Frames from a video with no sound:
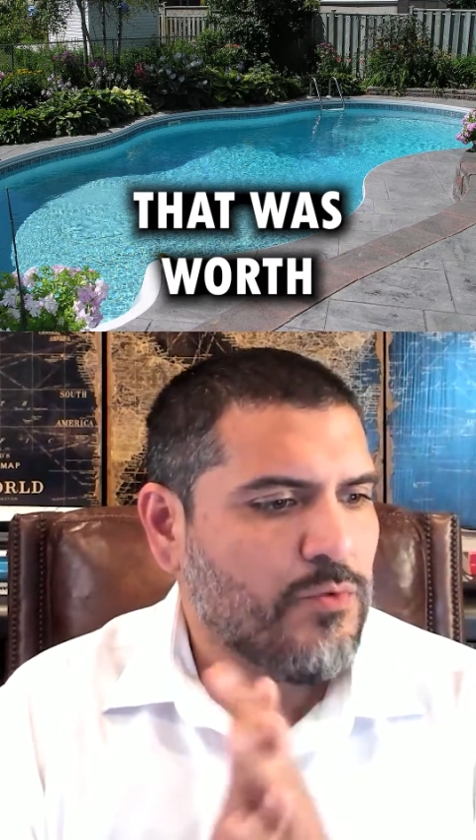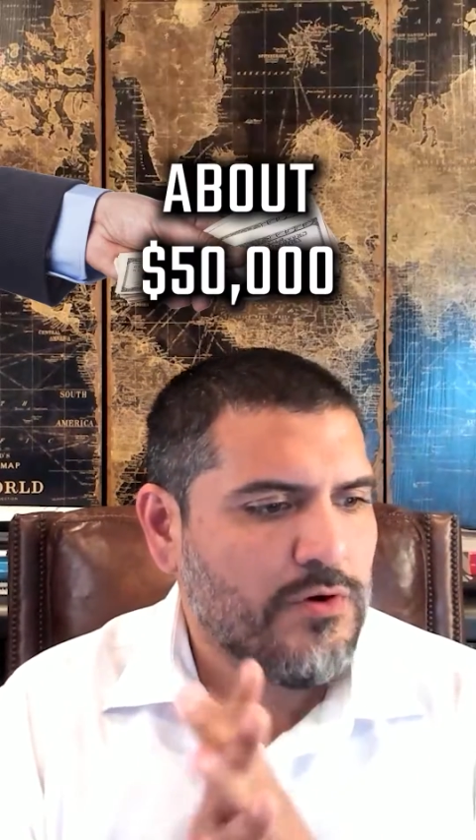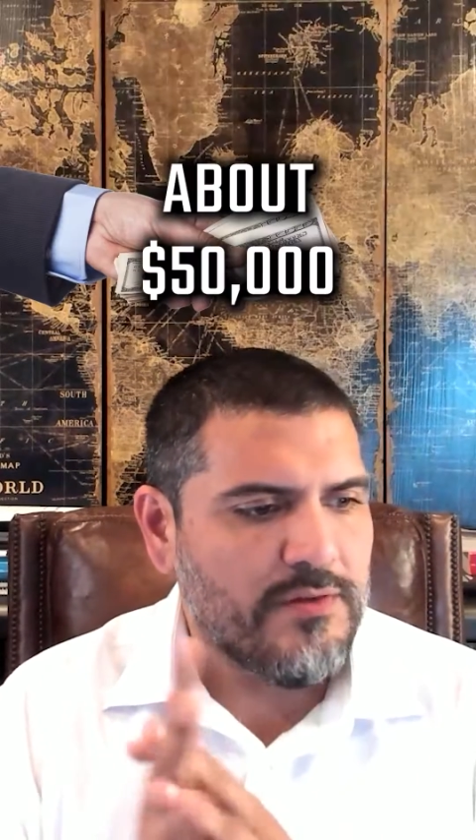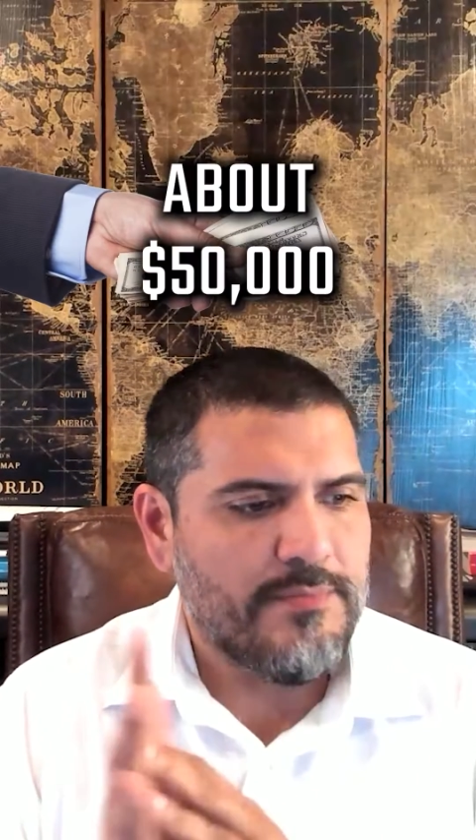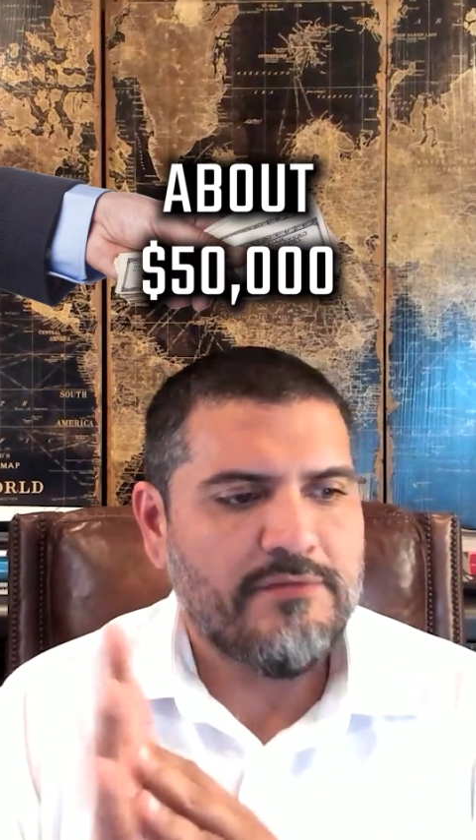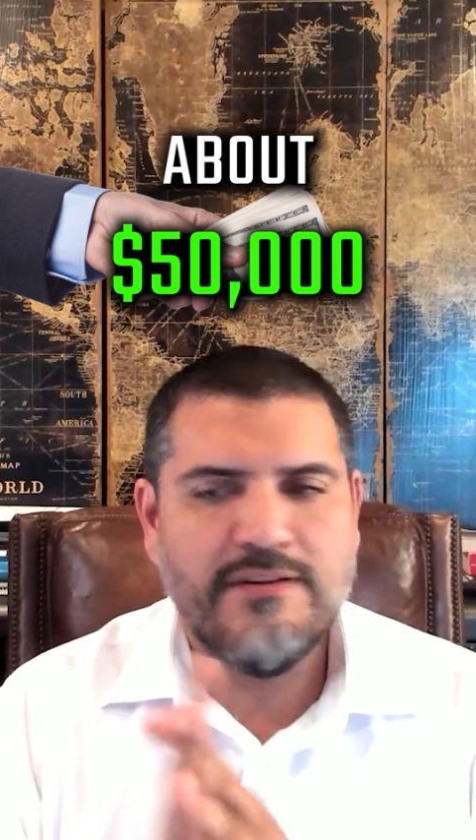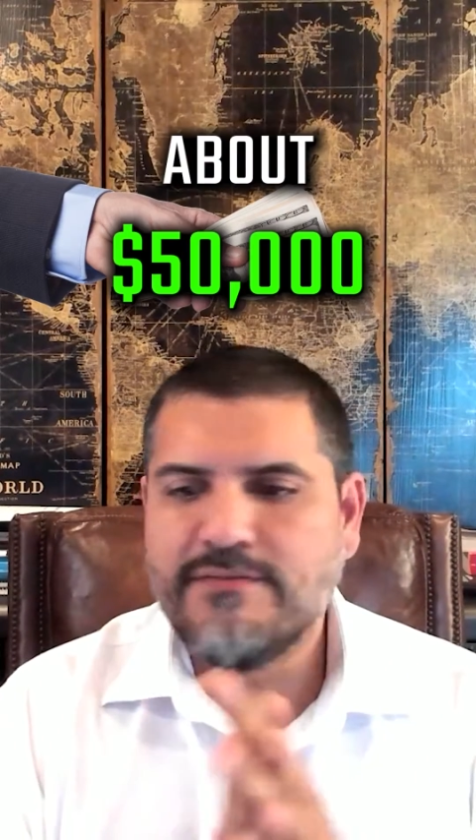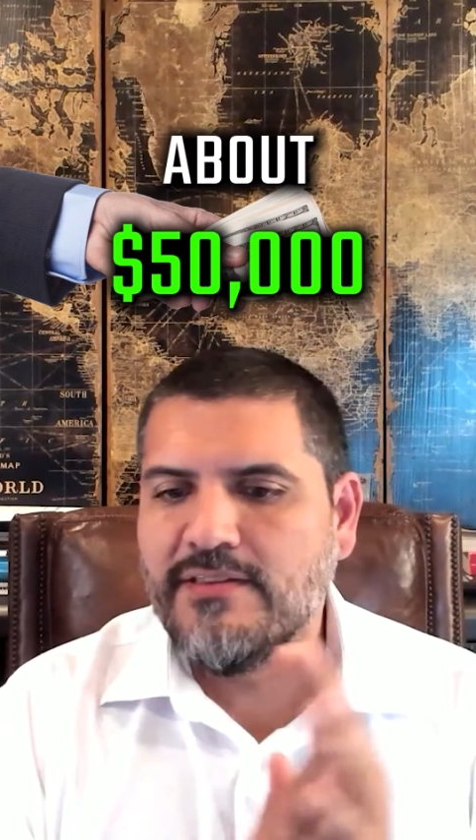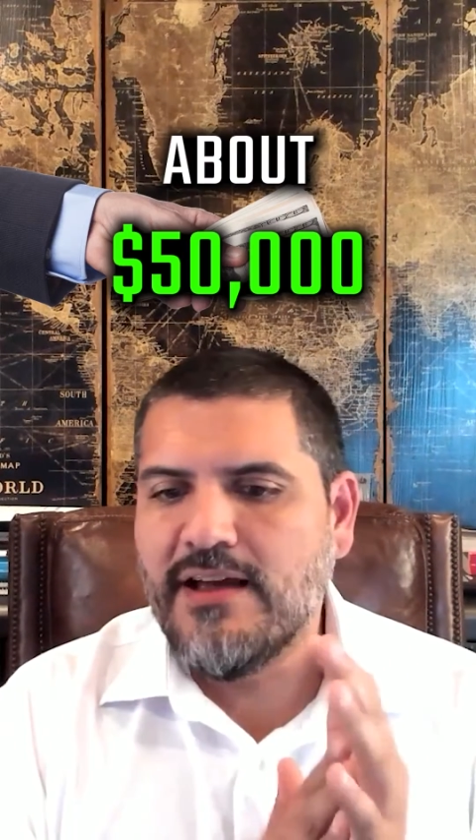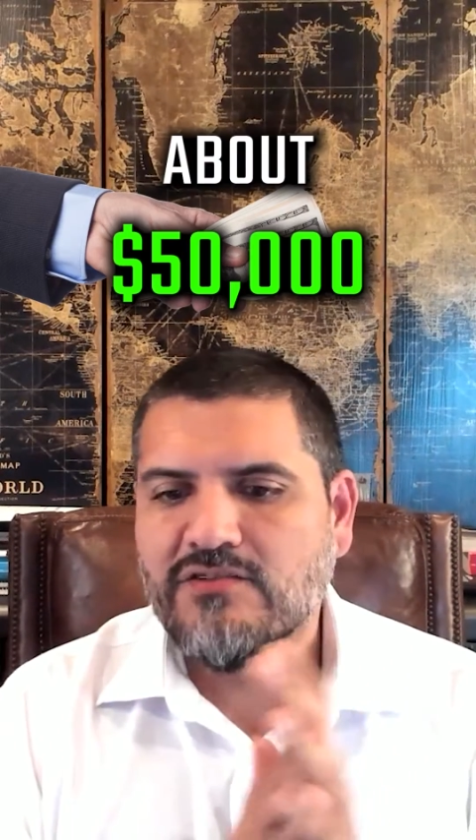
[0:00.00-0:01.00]
worth about
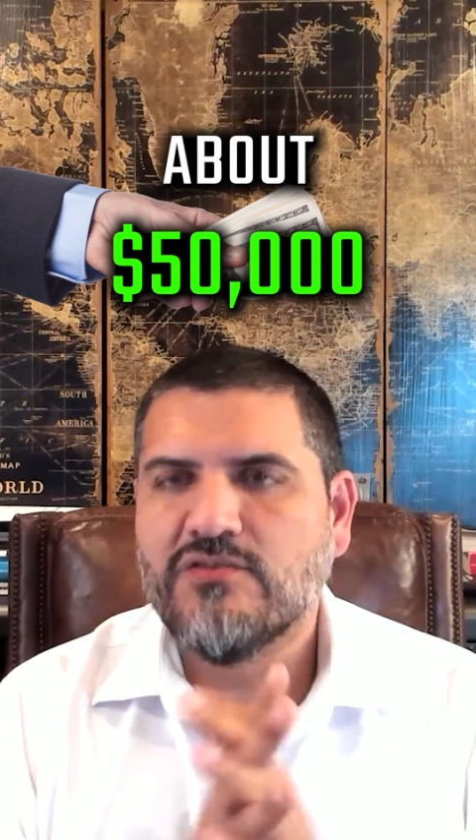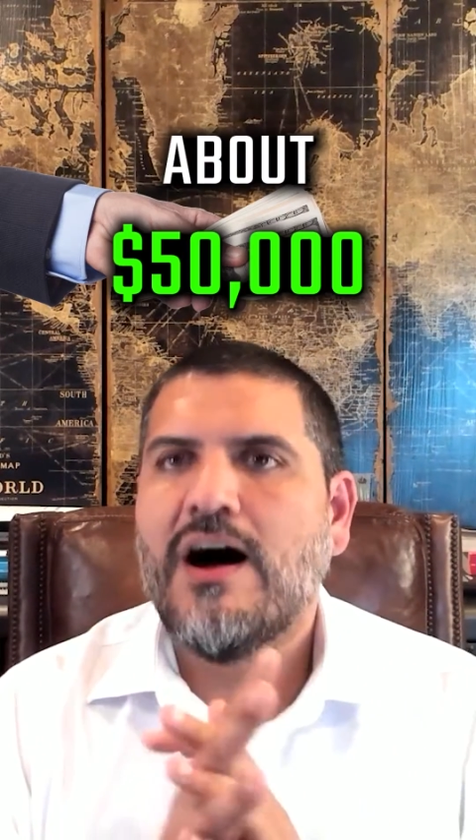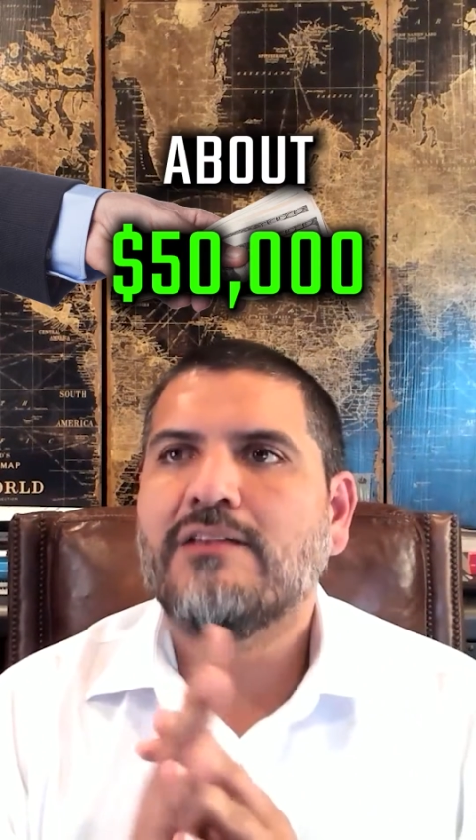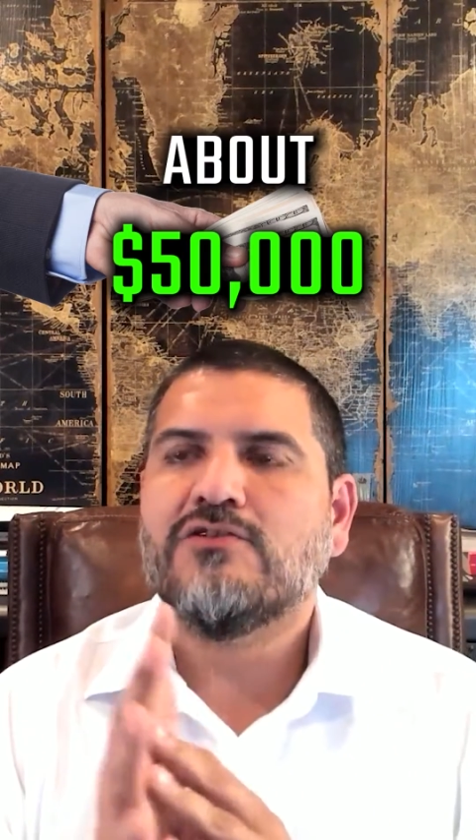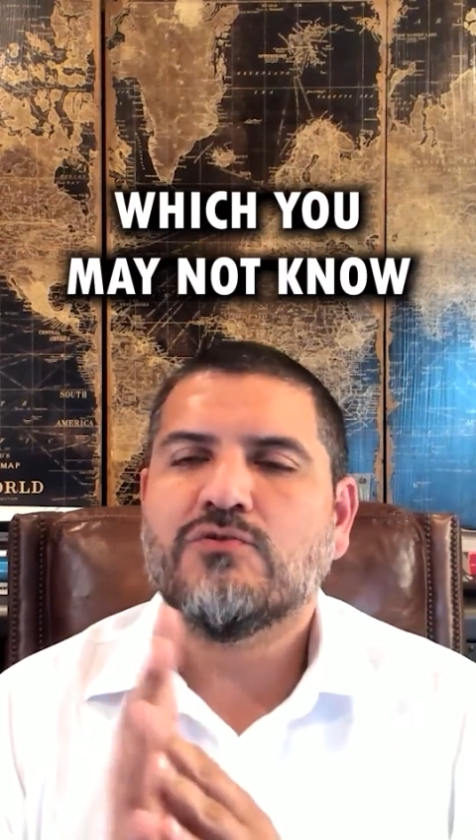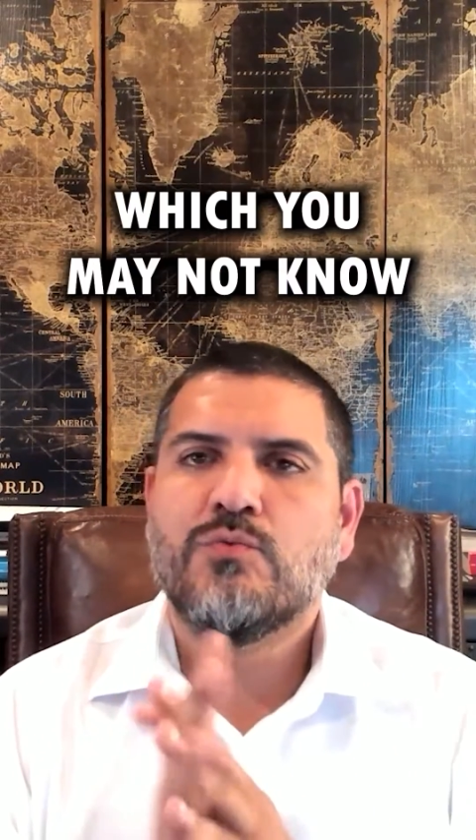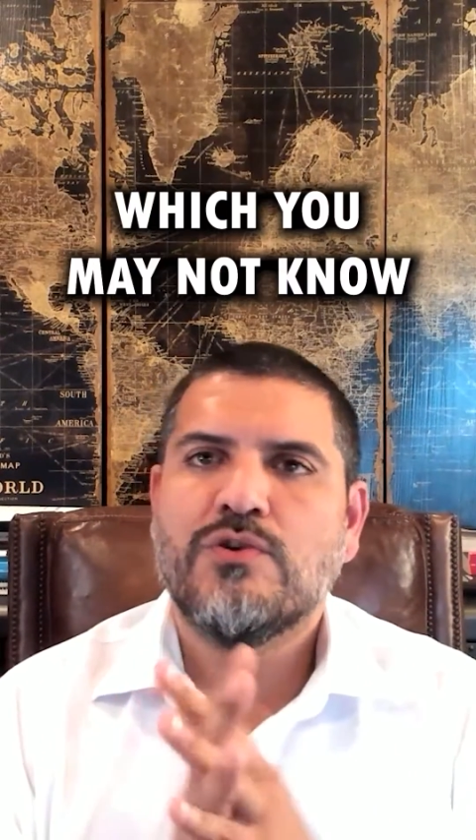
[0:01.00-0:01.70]
$50,000,